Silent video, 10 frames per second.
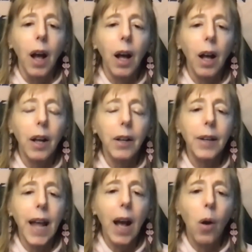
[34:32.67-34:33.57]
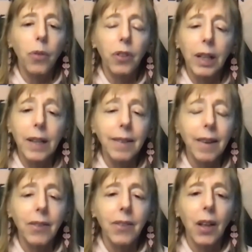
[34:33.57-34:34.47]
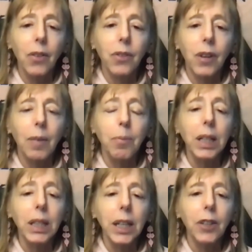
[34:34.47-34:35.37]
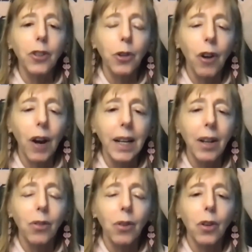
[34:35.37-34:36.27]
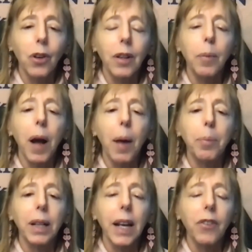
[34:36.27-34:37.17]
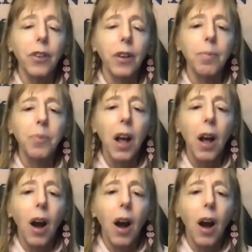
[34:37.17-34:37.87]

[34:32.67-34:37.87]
now Zelensky says 10 million Ukrainians, a third of the population,